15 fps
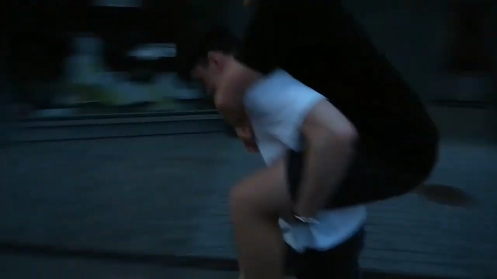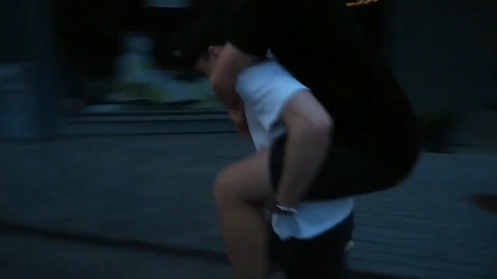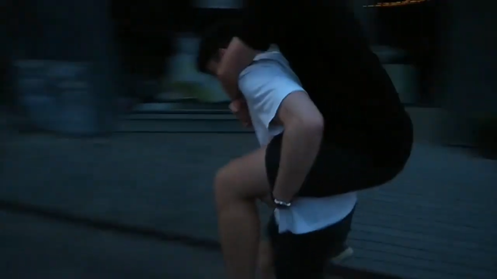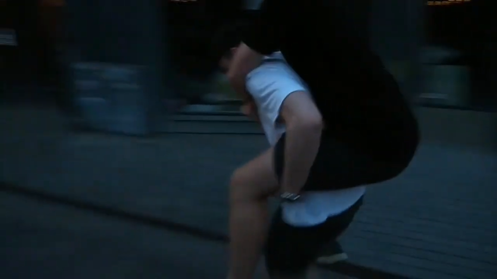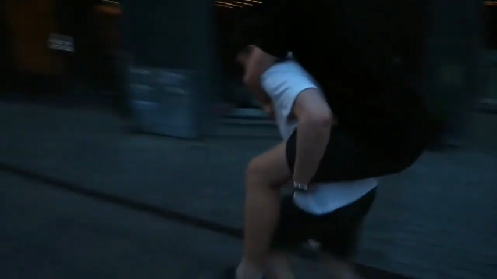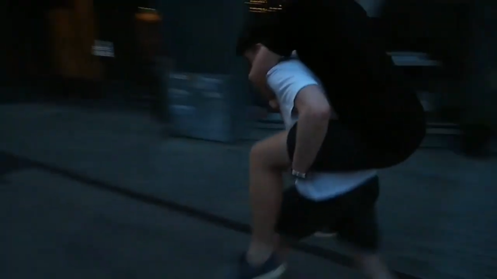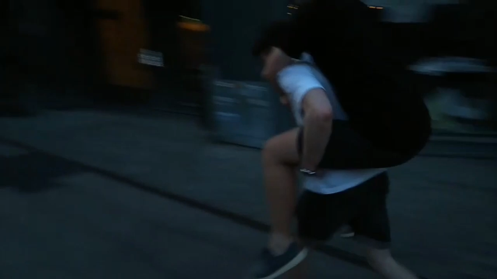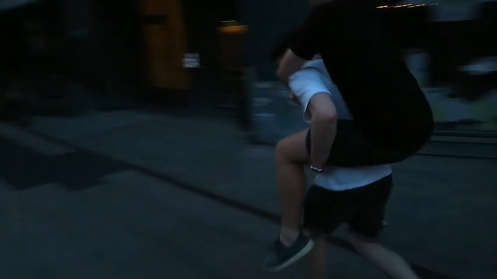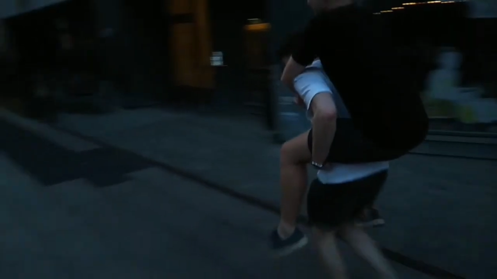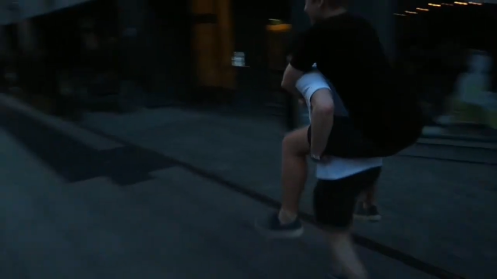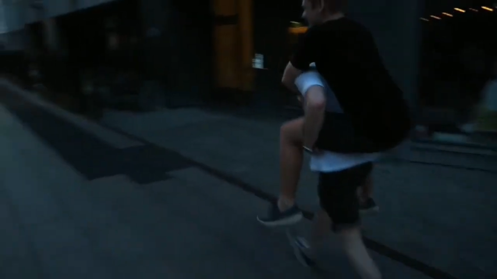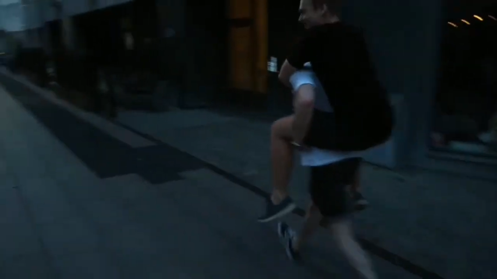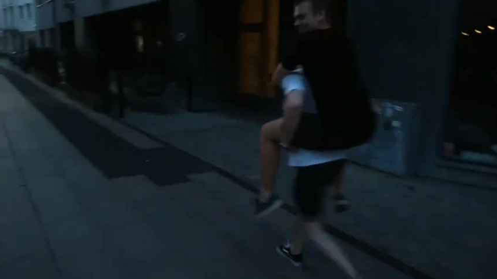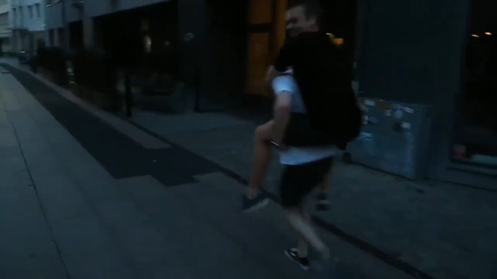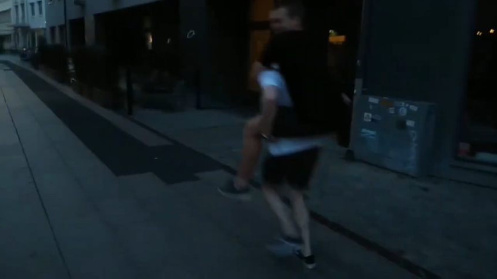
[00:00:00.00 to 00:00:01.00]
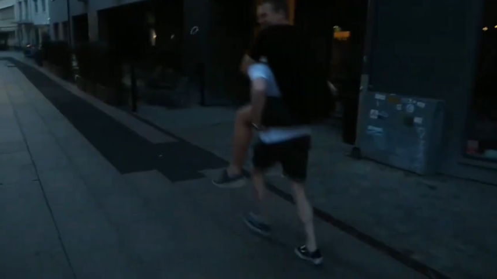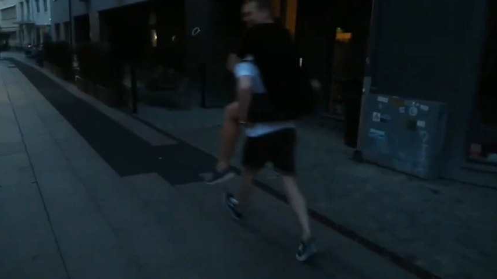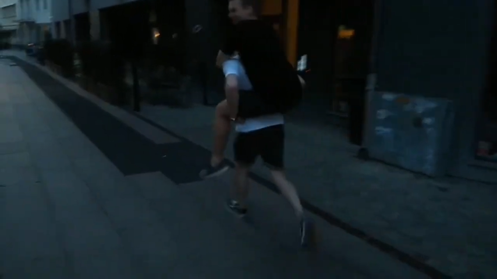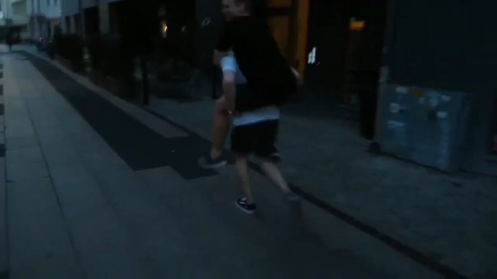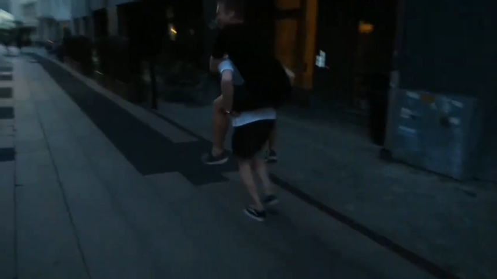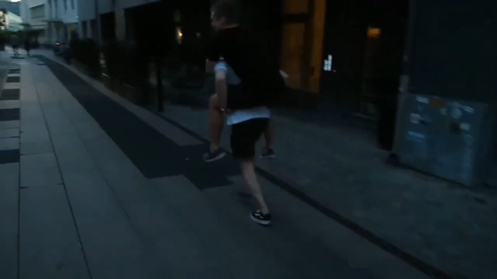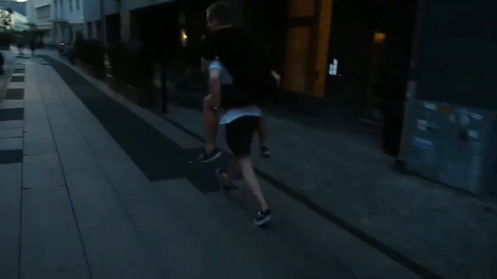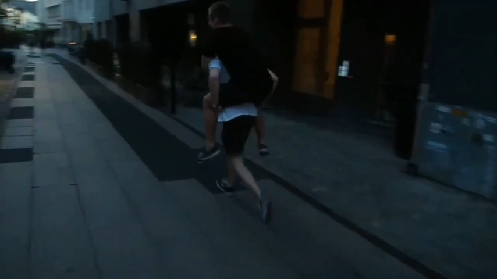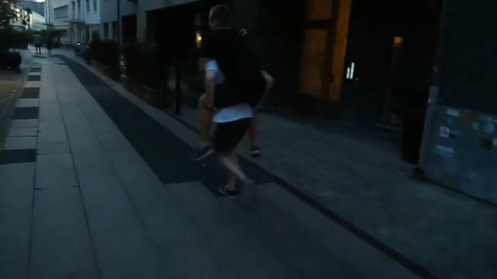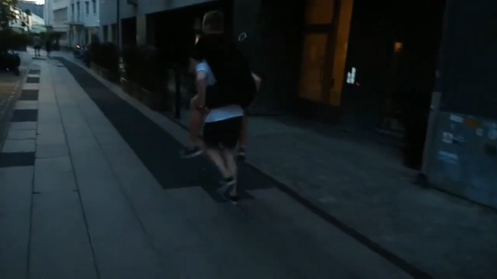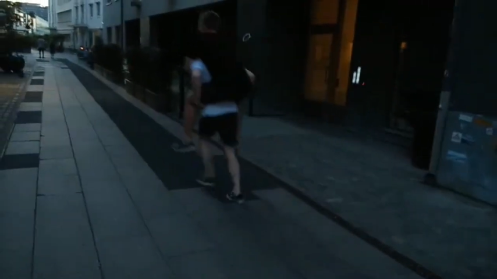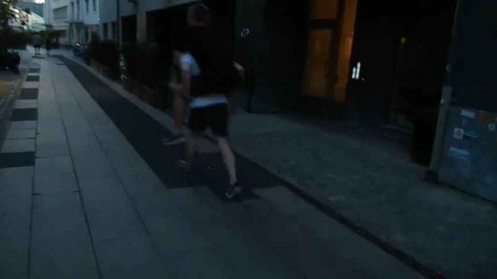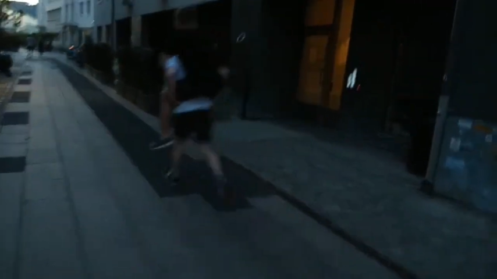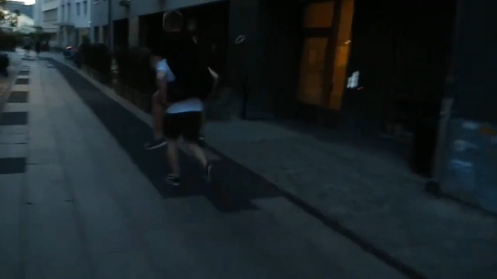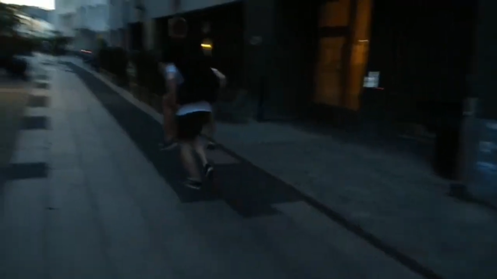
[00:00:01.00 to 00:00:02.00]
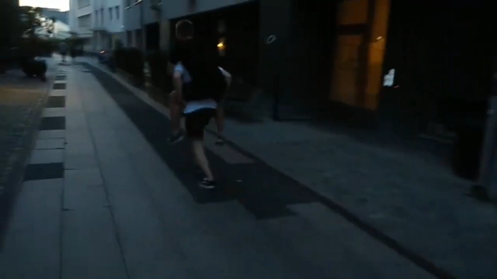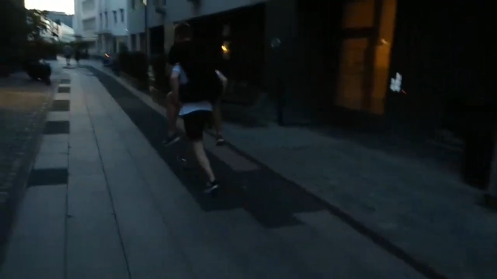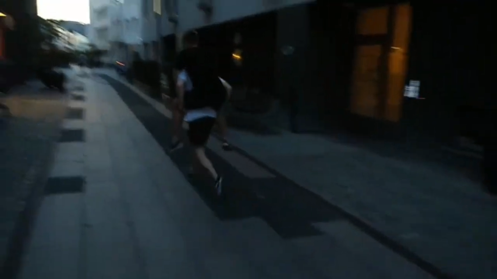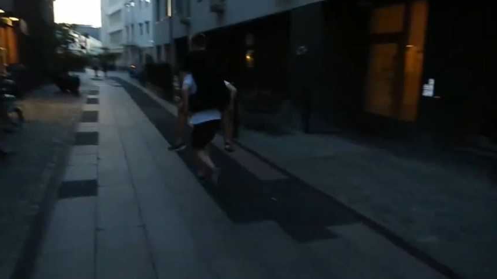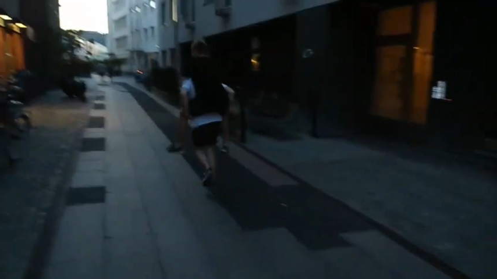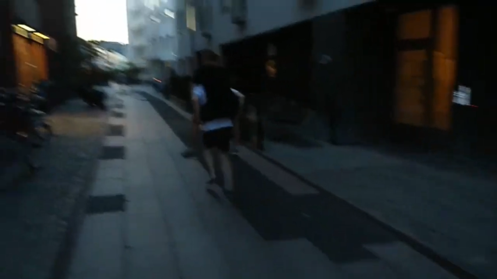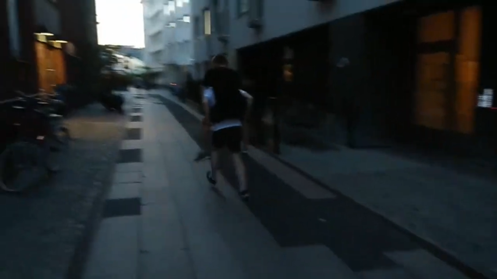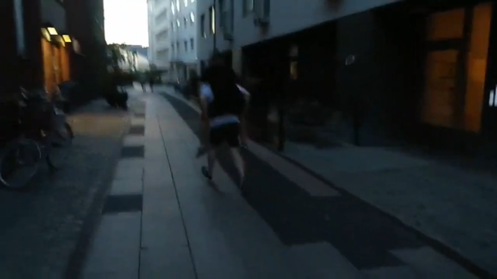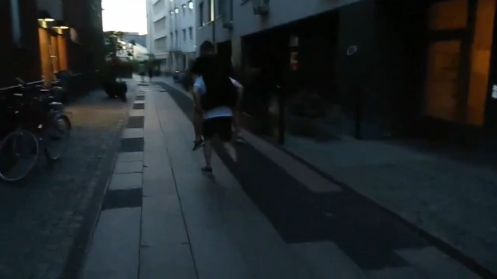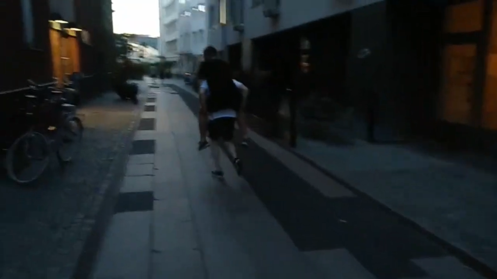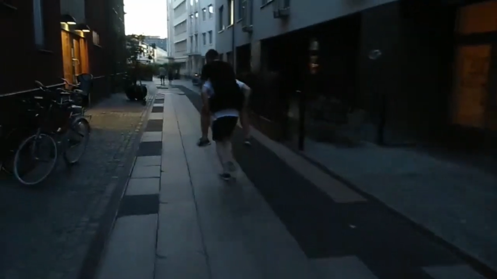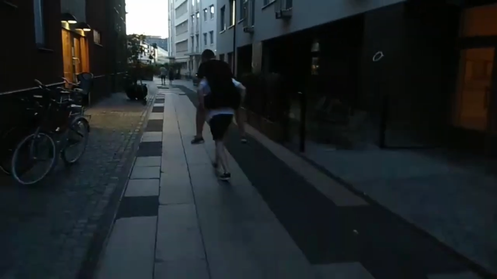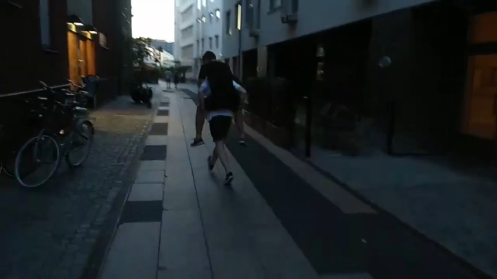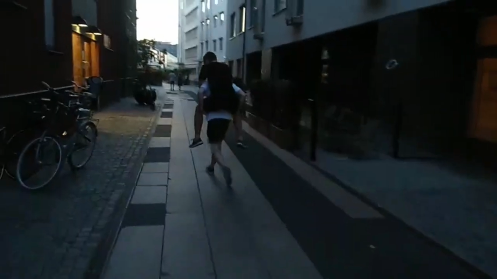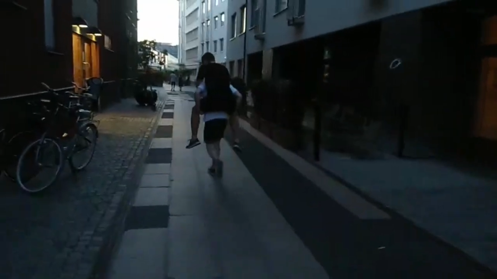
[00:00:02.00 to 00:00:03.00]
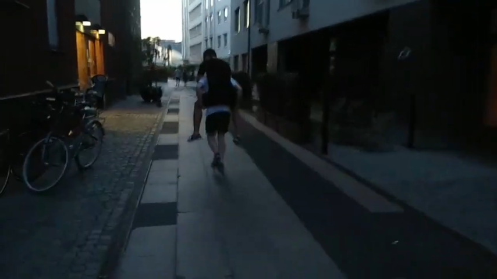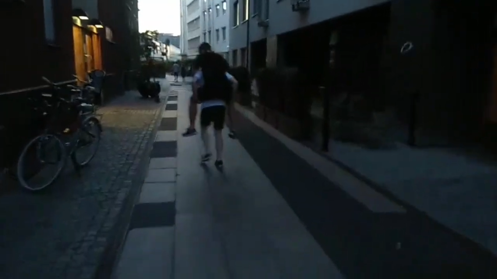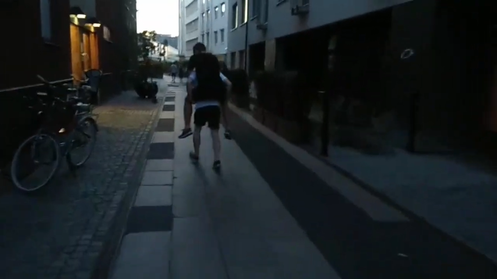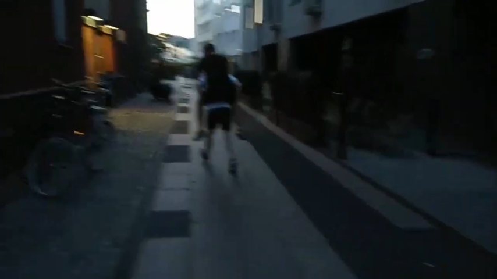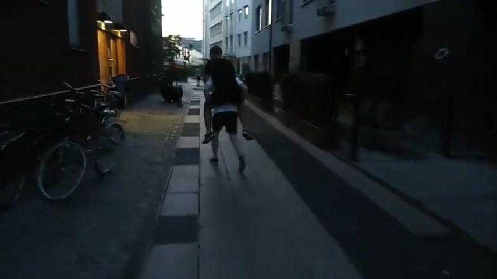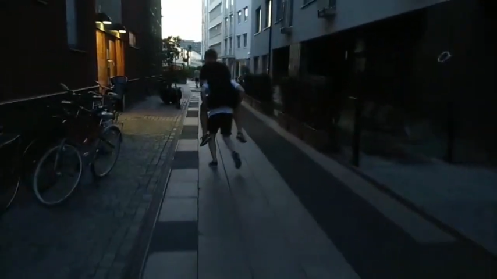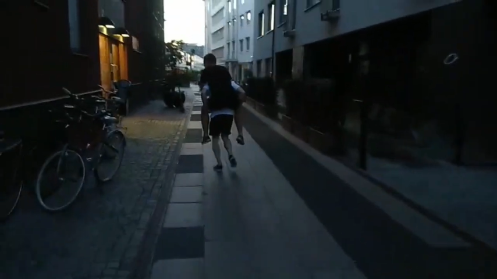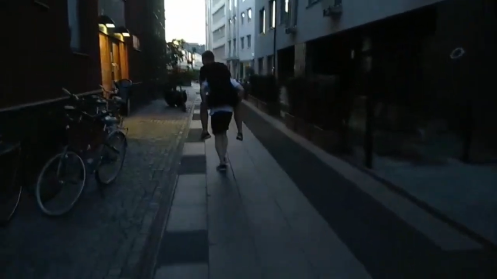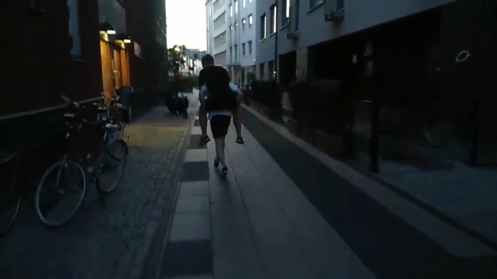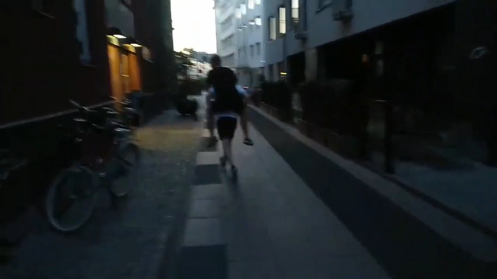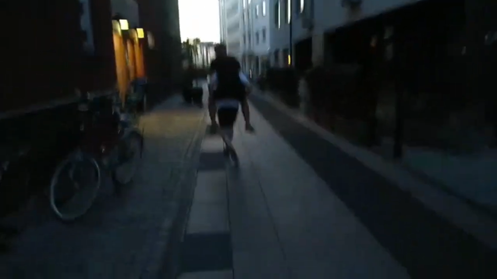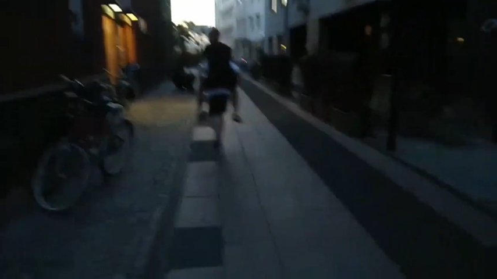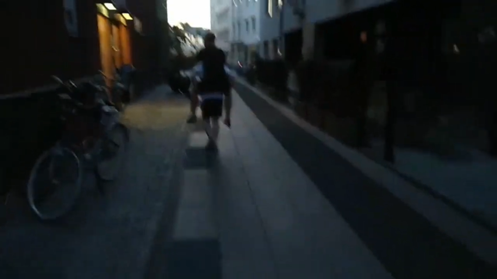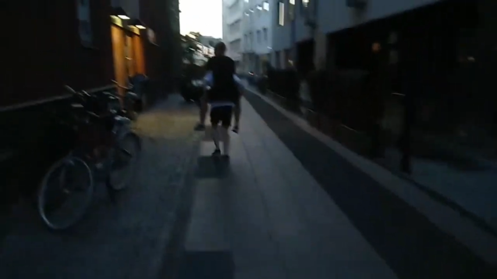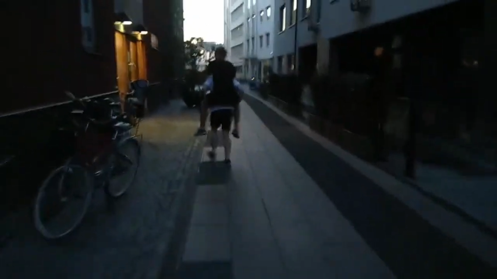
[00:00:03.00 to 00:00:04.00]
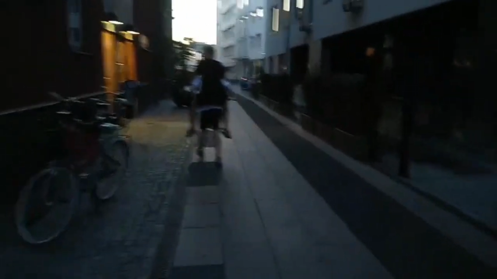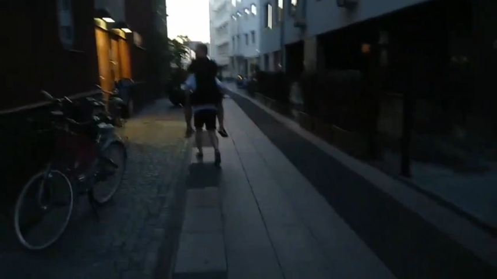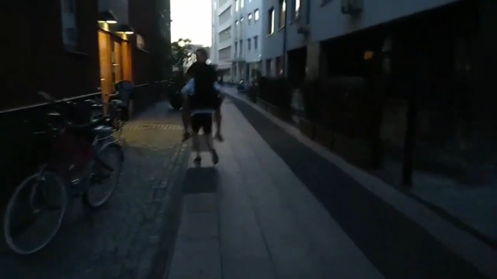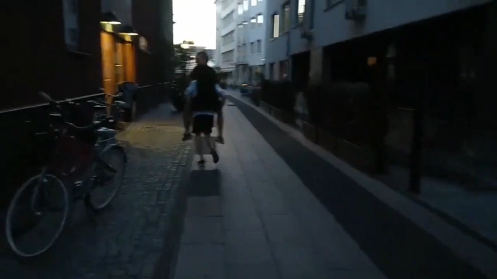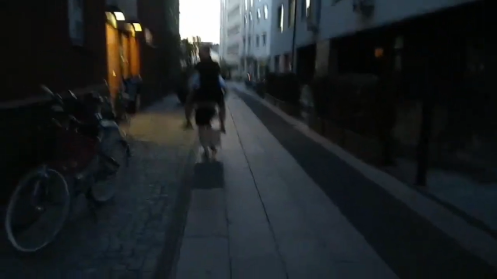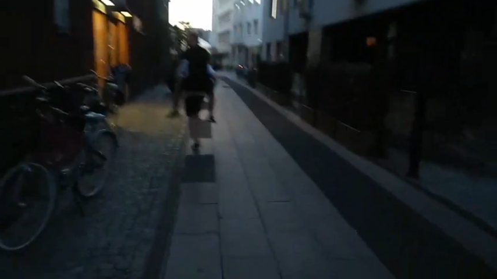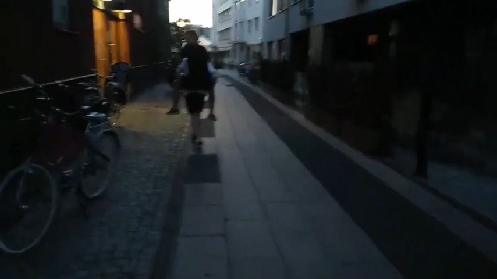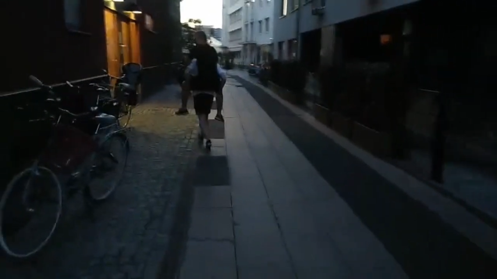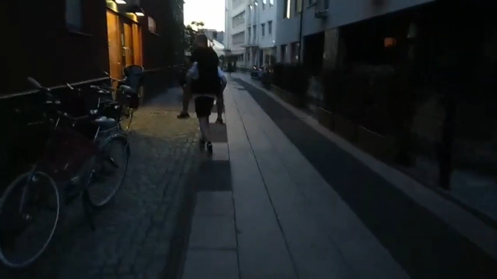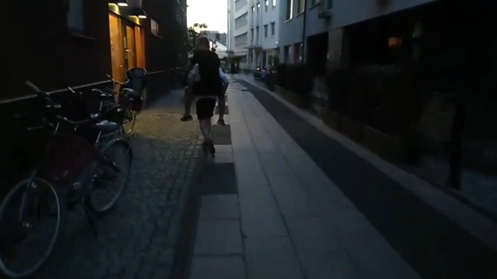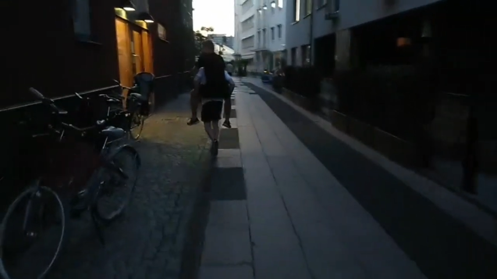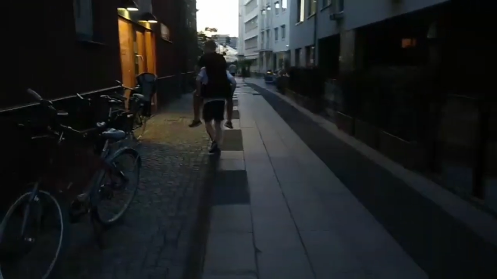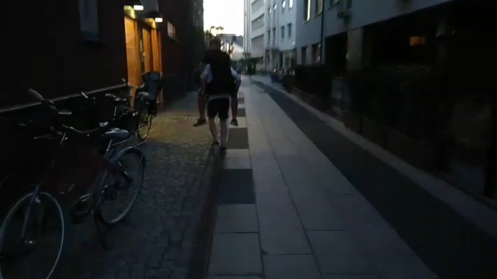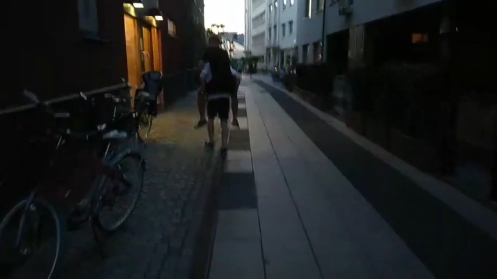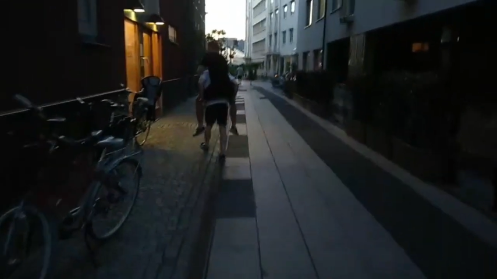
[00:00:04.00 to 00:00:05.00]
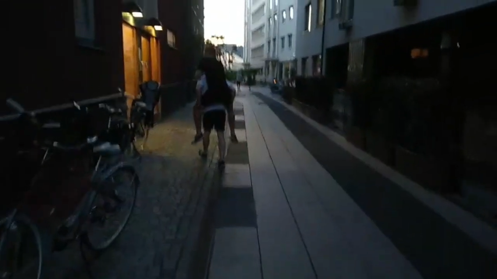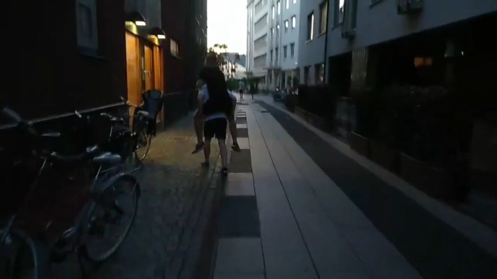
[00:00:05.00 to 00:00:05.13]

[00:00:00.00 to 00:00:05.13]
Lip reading: [unreadable: no face in view]